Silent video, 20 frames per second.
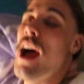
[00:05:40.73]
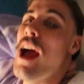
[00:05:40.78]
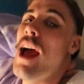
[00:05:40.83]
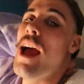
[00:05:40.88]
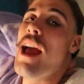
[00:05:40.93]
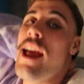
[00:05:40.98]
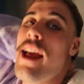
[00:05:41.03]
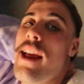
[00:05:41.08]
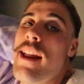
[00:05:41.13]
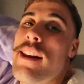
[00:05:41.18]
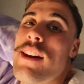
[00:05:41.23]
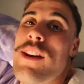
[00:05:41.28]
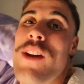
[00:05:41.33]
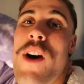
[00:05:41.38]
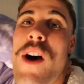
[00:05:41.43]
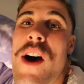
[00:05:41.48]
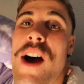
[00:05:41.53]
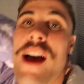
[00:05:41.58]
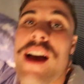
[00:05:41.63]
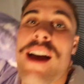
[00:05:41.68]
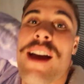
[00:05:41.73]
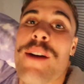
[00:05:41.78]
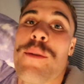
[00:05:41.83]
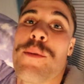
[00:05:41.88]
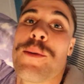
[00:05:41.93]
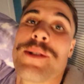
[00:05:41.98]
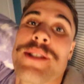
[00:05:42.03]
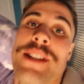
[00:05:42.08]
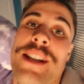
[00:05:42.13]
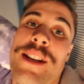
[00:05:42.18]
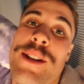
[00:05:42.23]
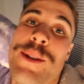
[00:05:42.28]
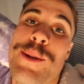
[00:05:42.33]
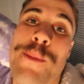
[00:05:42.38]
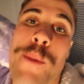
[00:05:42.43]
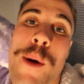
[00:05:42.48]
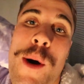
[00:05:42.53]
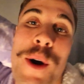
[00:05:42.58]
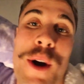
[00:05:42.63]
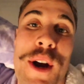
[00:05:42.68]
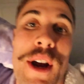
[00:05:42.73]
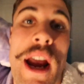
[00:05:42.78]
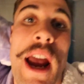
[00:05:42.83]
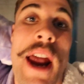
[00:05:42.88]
And I will see you tomorrow.